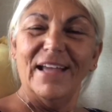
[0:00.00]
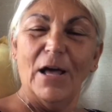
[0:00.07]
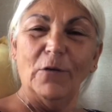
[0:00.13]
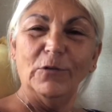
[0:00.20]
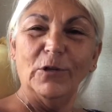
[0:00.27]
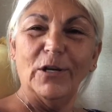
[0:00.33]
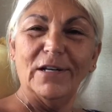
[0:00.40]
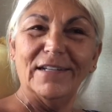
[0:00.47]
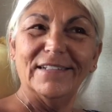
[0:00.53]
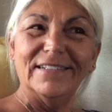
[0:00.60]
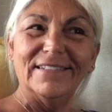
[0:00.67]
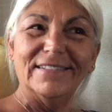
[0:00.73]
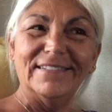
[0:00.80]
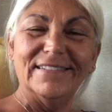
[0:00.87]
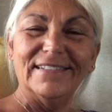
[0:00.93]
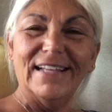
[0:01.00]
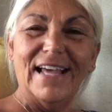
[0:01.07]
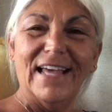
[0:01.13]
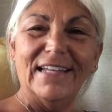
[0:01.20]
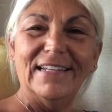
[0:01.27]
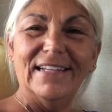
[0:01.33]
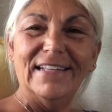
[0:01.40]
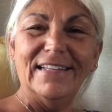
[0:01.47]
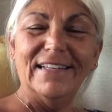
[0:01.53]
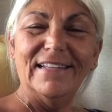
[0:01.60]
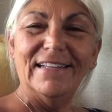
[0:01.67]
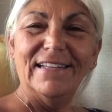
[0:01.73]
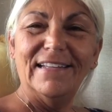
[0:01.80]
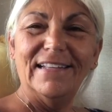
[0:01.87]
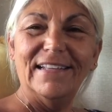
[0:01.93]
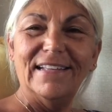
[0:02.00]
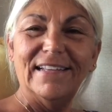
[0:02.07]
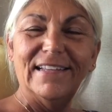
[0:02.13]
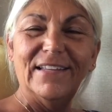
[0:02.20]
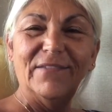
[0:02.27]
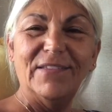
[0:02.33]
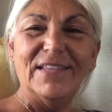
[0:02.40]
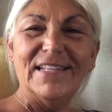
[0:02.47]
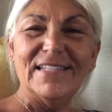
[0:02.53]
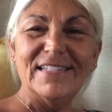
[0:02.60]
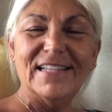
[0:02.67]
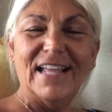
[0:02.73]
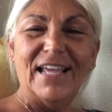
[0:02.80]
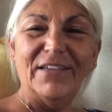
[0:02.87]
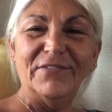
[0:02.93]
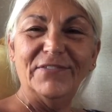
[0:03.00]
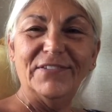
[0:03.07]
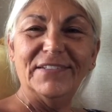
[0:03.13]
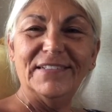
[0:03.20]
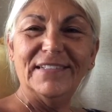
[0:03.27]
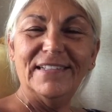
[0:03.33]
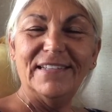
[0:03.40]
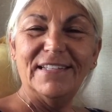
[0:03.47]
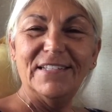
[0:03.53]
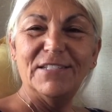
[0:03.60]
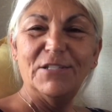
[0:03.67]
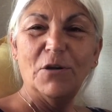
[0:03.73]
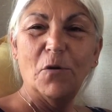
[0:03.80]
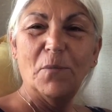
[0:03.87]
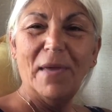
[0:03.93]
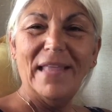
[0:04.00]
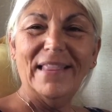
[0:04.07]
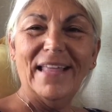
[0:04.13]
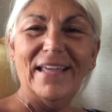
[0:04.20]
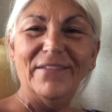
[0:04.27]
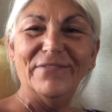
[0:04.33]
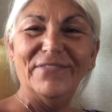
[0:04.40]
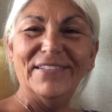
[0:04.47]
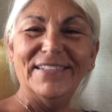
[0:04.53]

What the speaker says: outlook on living this life, this nomad life.